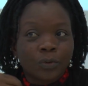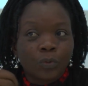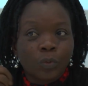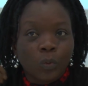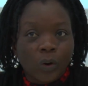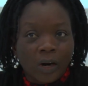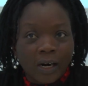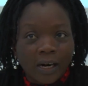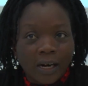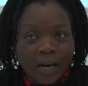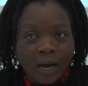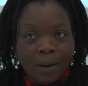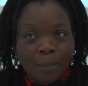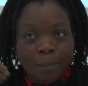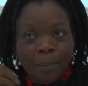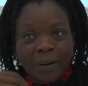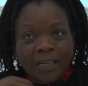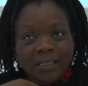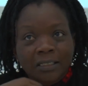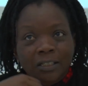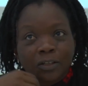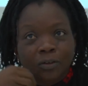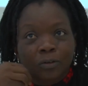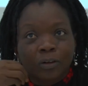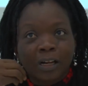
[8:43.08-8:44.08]
work, I'm
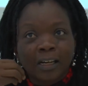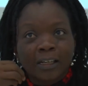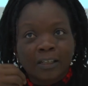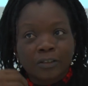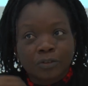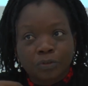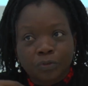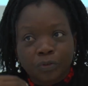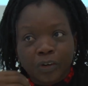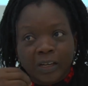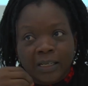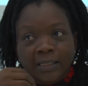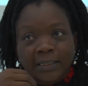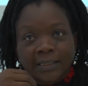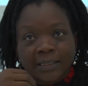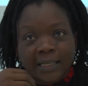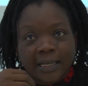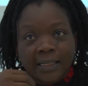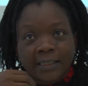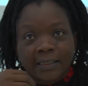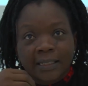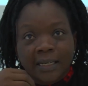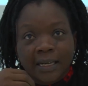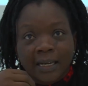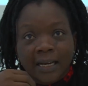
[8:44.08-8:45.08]
particularly
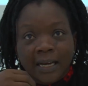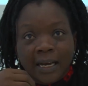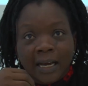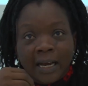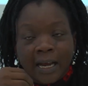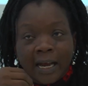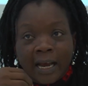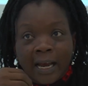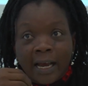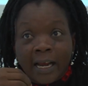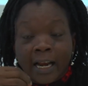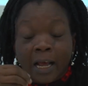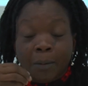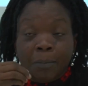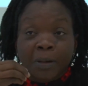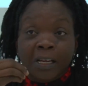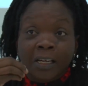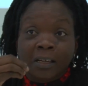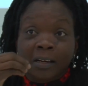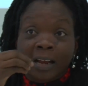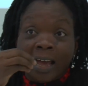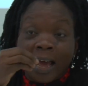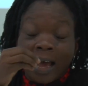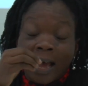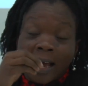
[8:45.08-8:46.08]
interested, and I
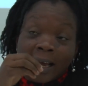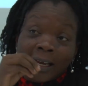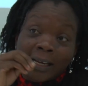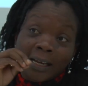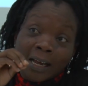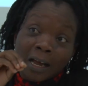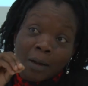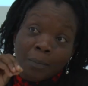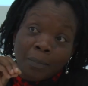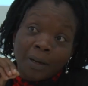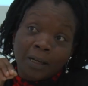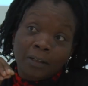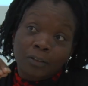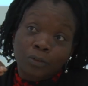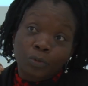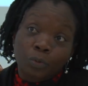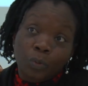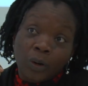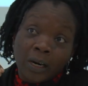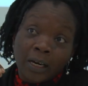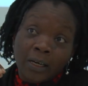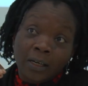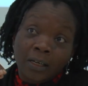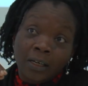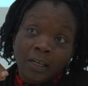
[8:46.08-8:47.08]
mean, I come at
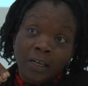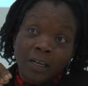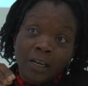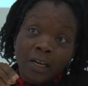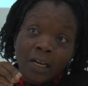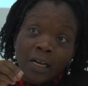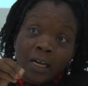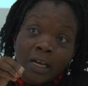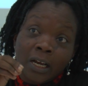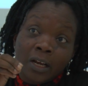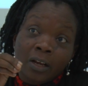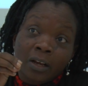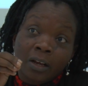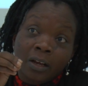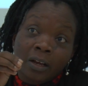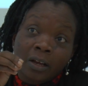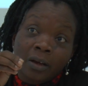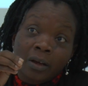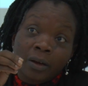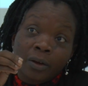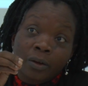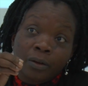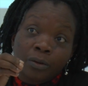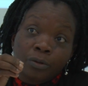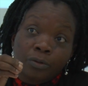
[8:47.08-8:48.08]
work,
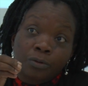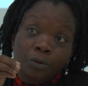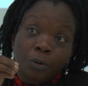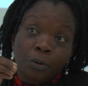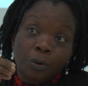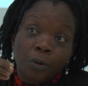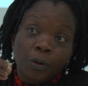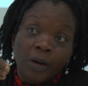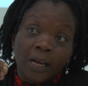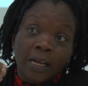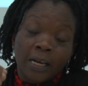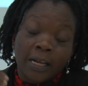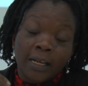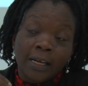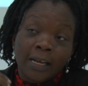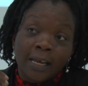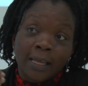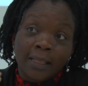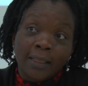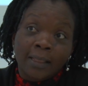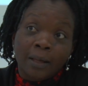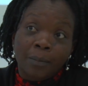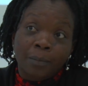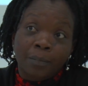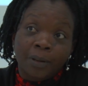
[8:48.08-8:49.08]
so Elena
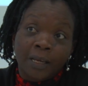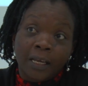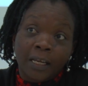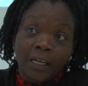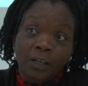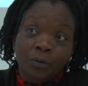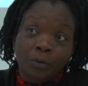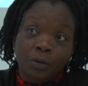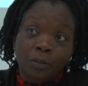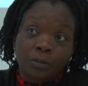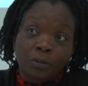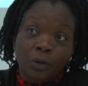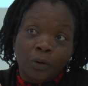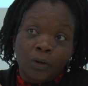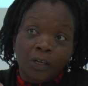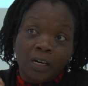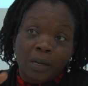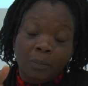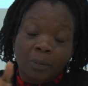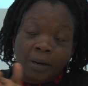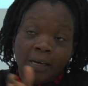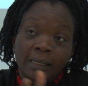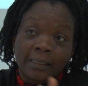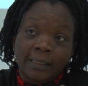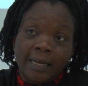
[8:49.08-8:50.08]
in the beginning was talking
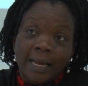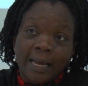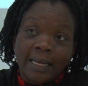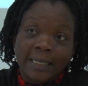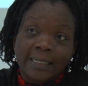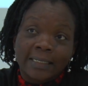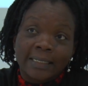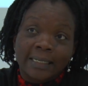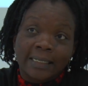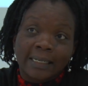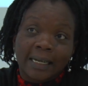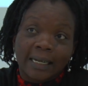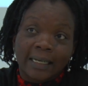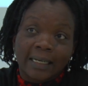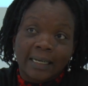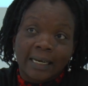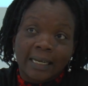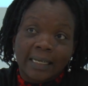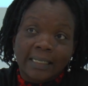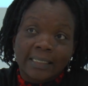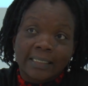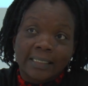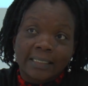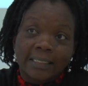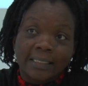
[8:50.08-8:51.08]
about ending at
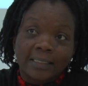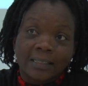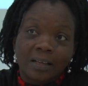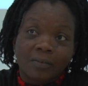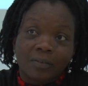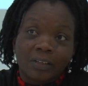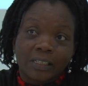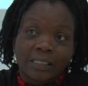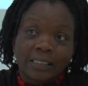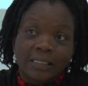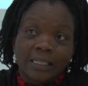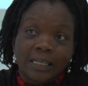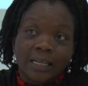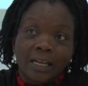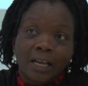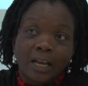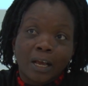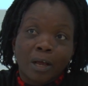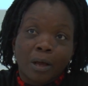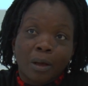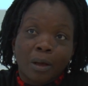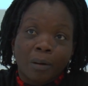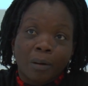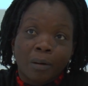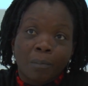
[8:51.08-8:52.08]
1970.
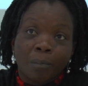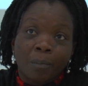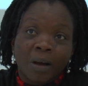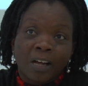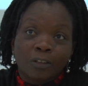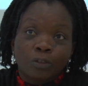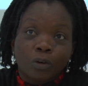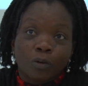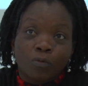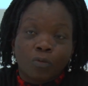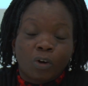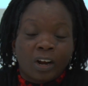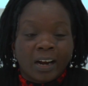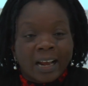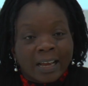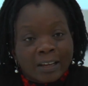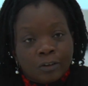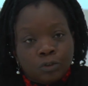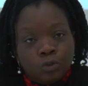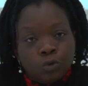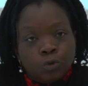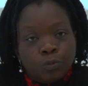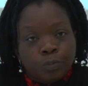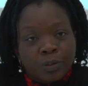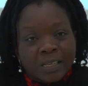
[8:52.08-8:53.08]
Much of what I
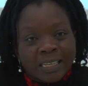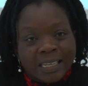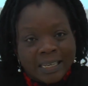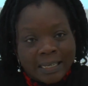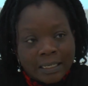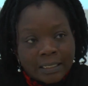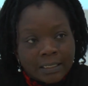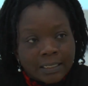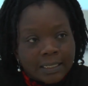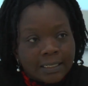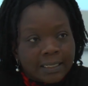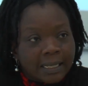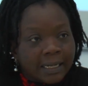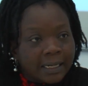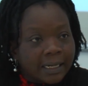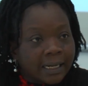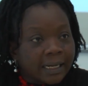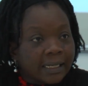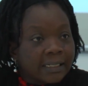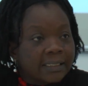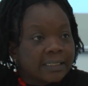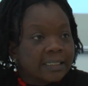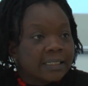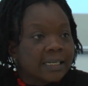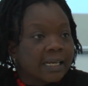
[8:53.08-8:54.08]
do begins in the
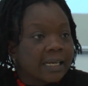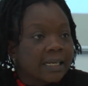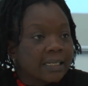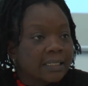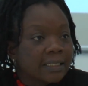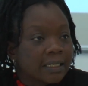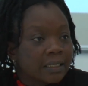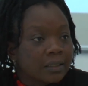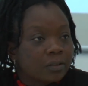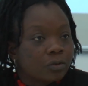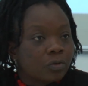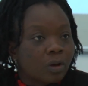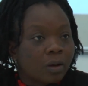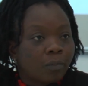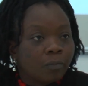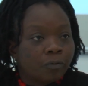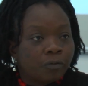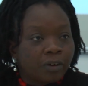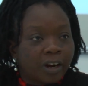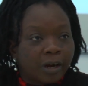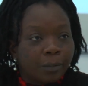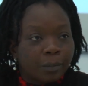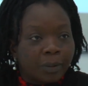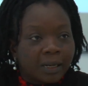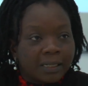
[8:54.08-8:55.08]
1980s, so I'm
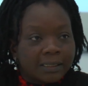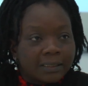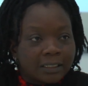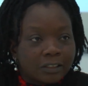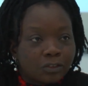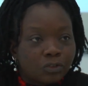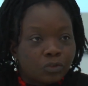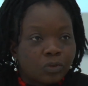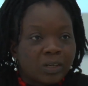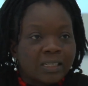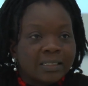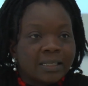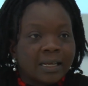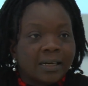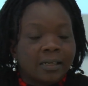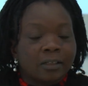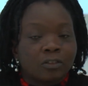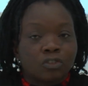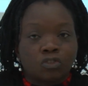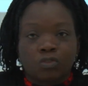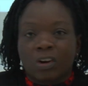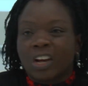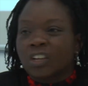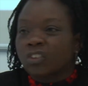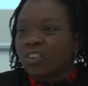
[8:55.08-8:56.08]
very much interested
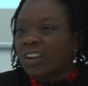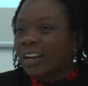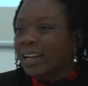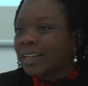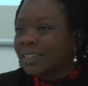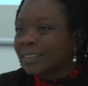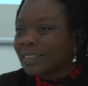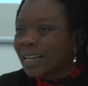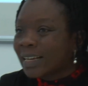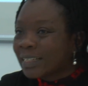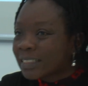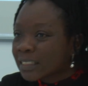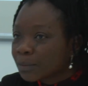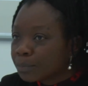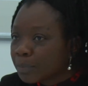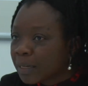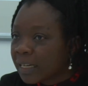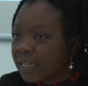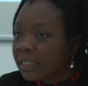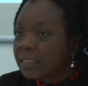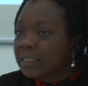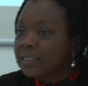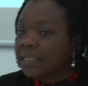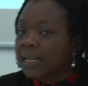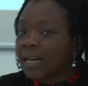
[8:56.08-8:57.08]
in structural
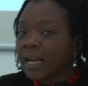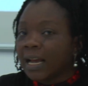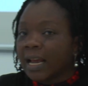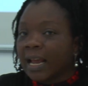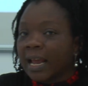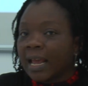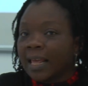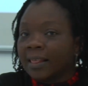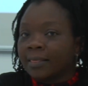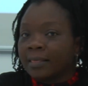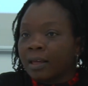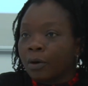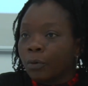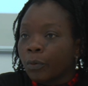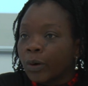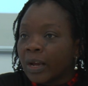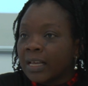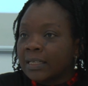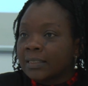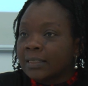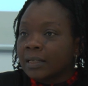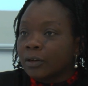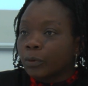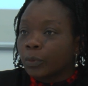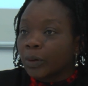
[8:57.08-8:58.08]
adjustment and the
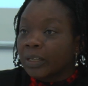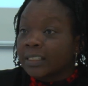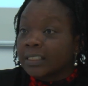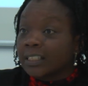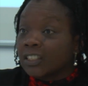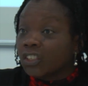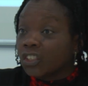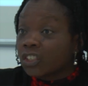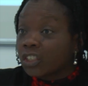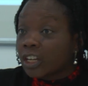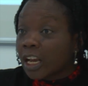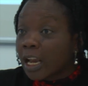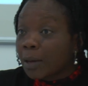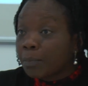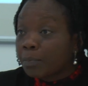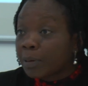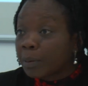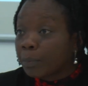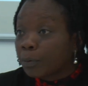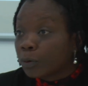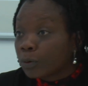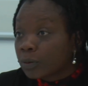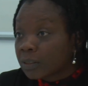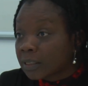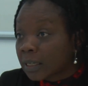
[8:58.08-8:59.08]
ways in which it shaped
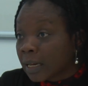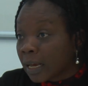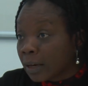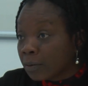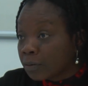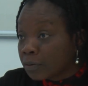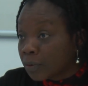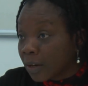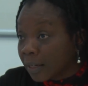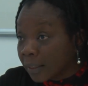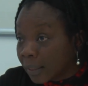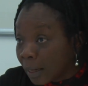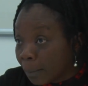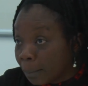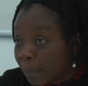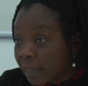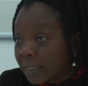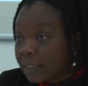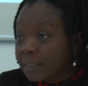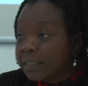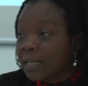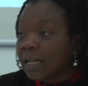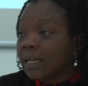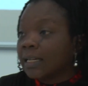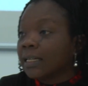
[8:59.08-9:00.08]
people's lives
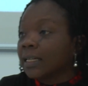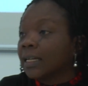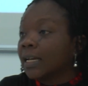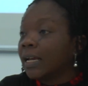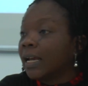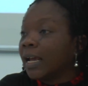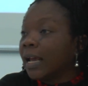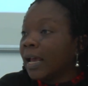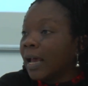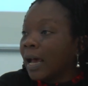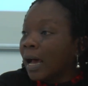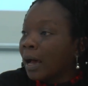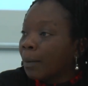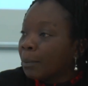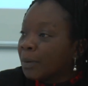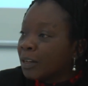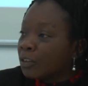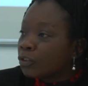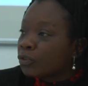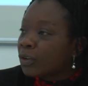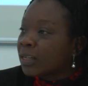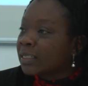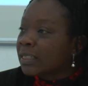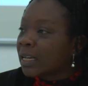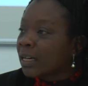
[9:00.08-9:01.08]
fundamentally. I'm
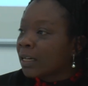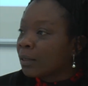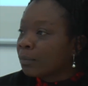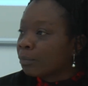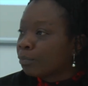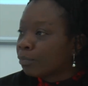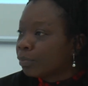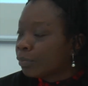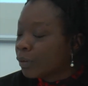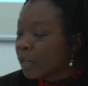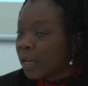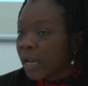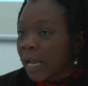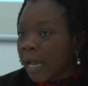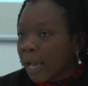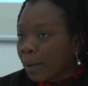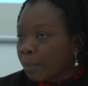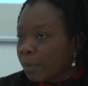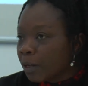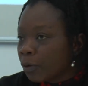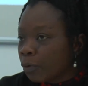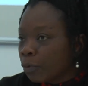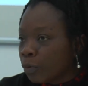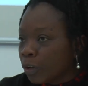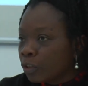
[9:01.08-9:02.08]
interested in, I
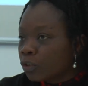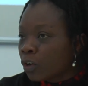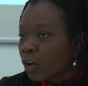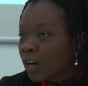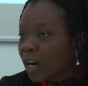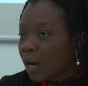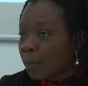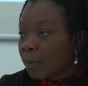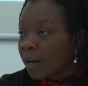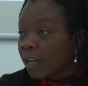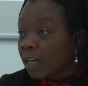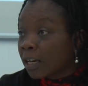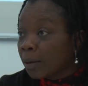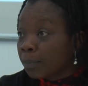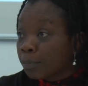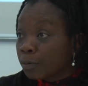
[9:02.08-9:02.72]
mean, we talk about a